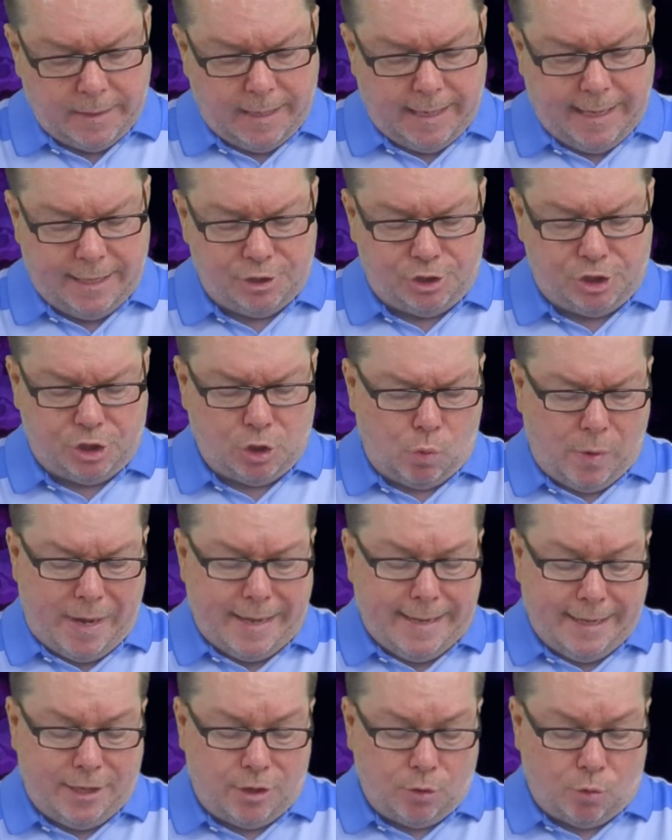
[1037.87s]
And so we
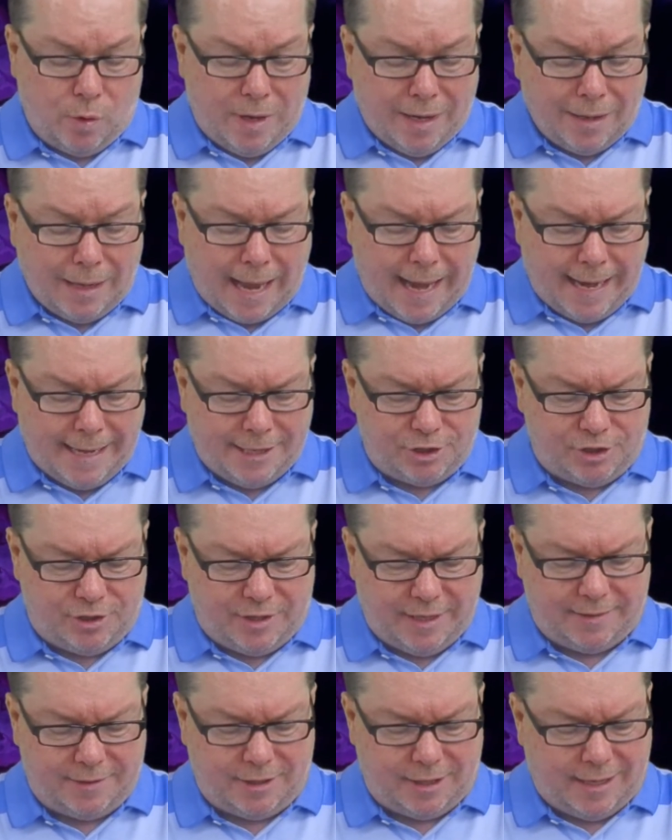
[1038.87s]
need to realize
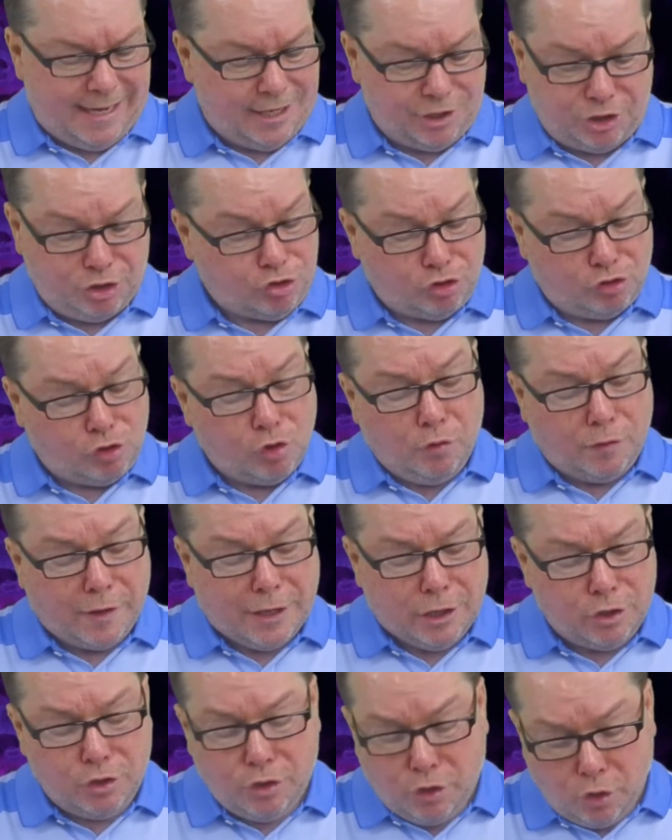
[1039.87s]
that his truth
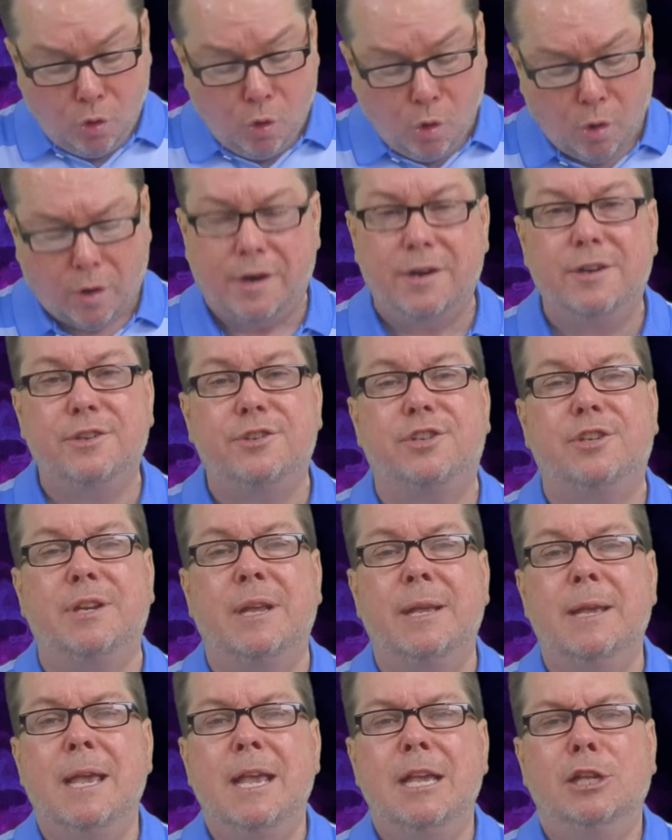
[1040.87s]
endures.
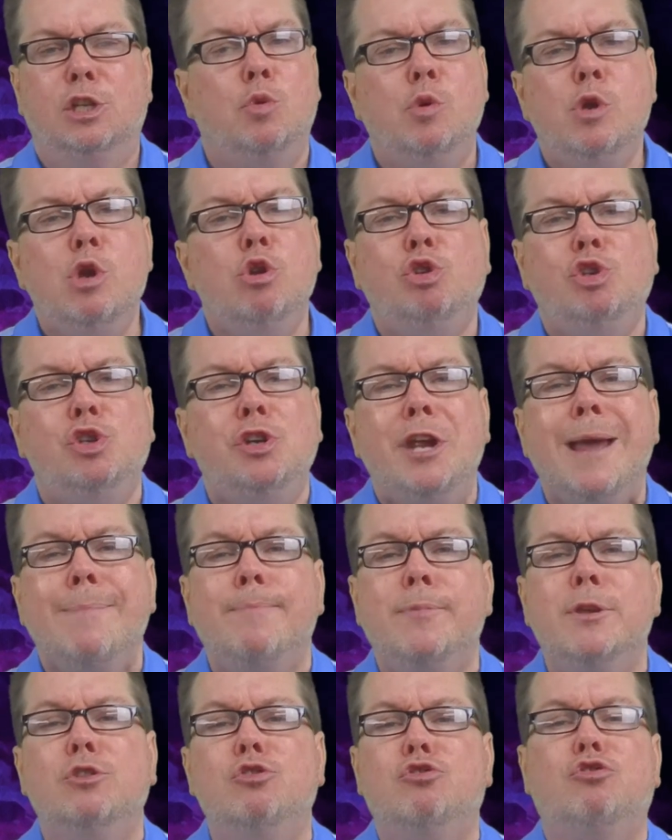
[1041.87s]
So when you
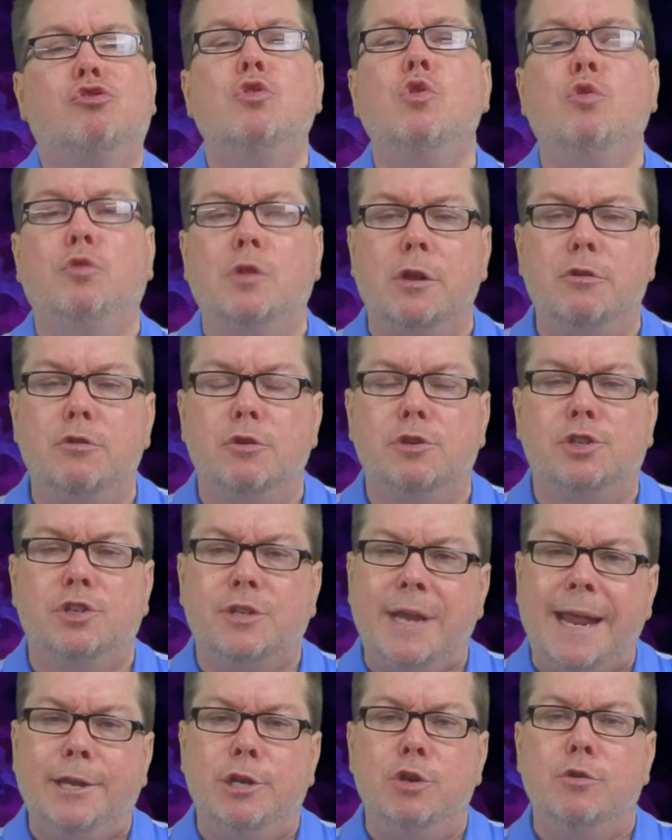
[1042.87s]
champion truth,
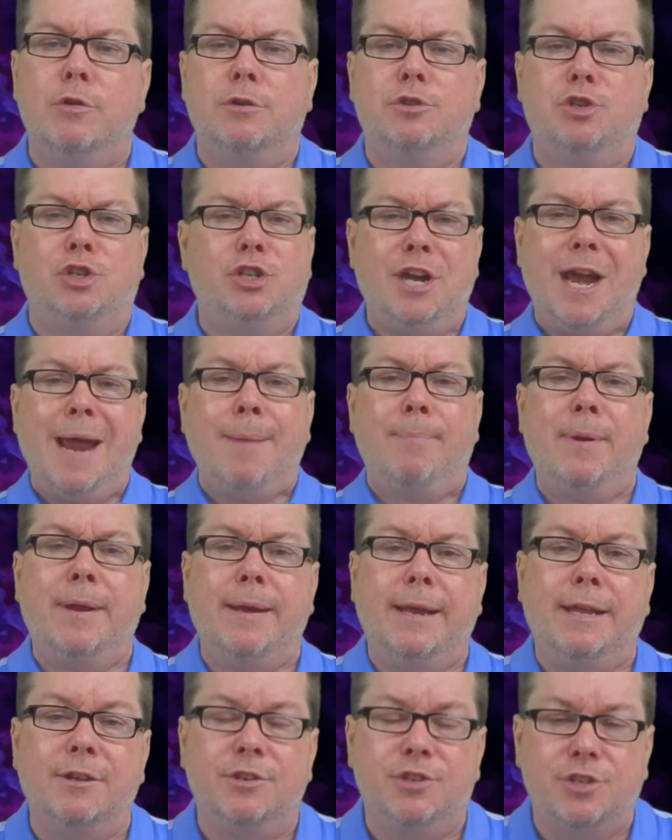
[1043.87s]
understand you're
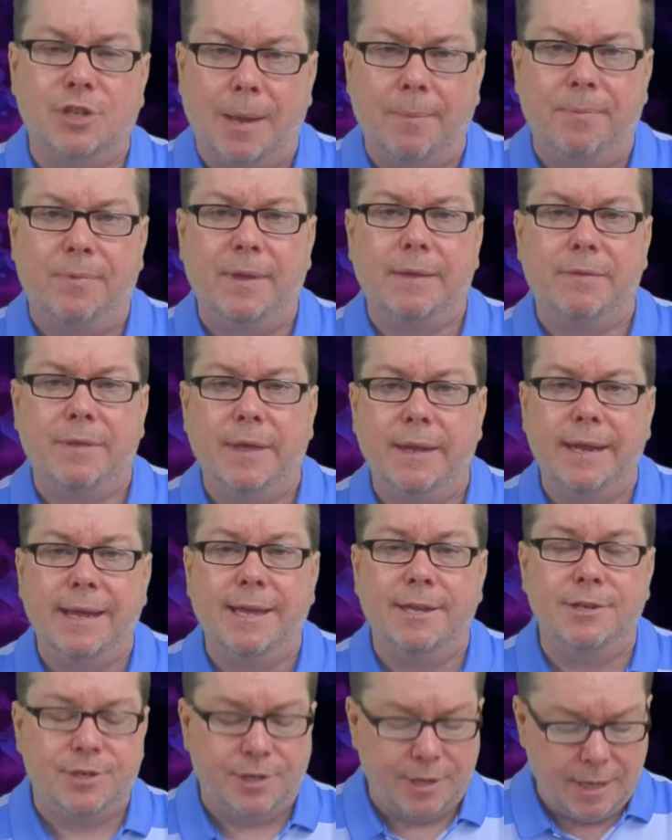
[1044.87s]
championing something that
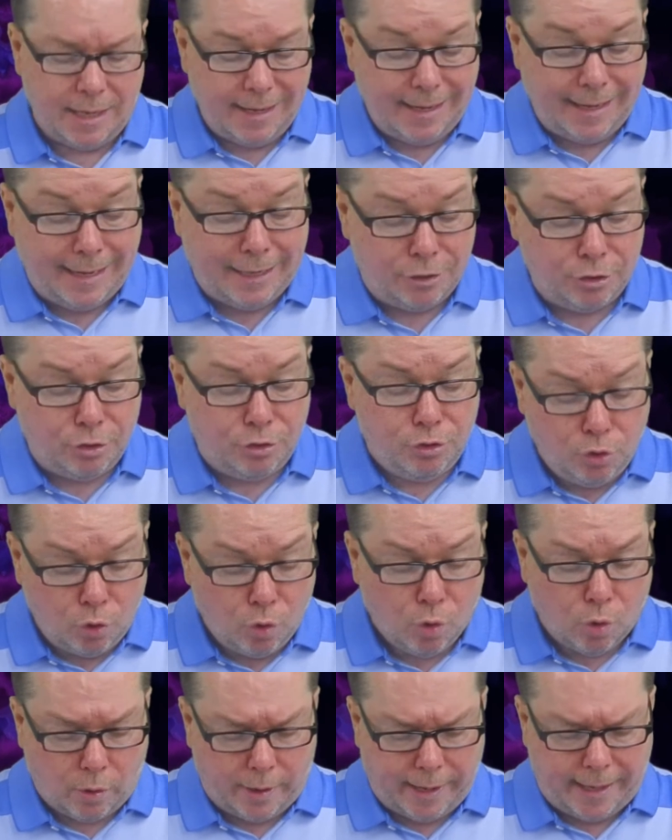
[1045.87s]
is
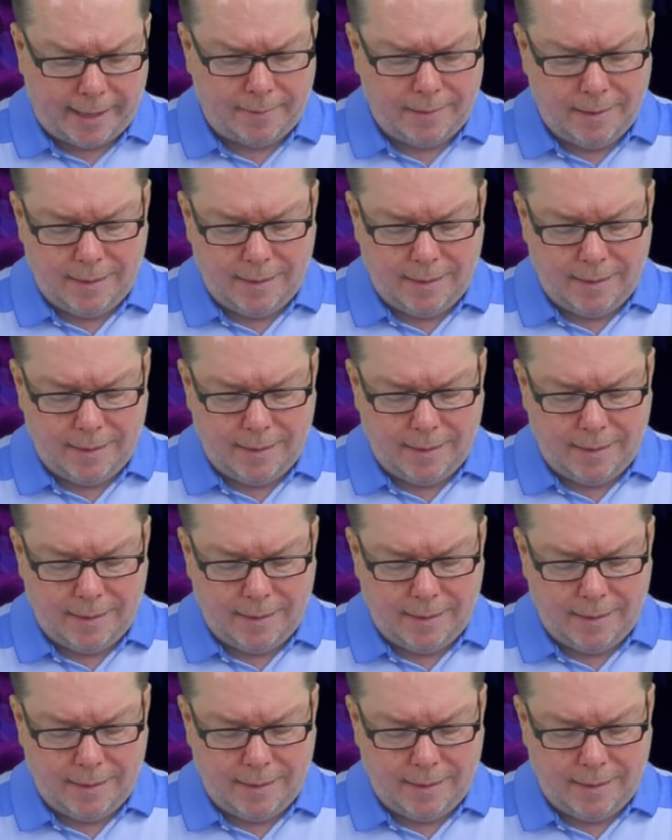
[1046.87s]
enduring.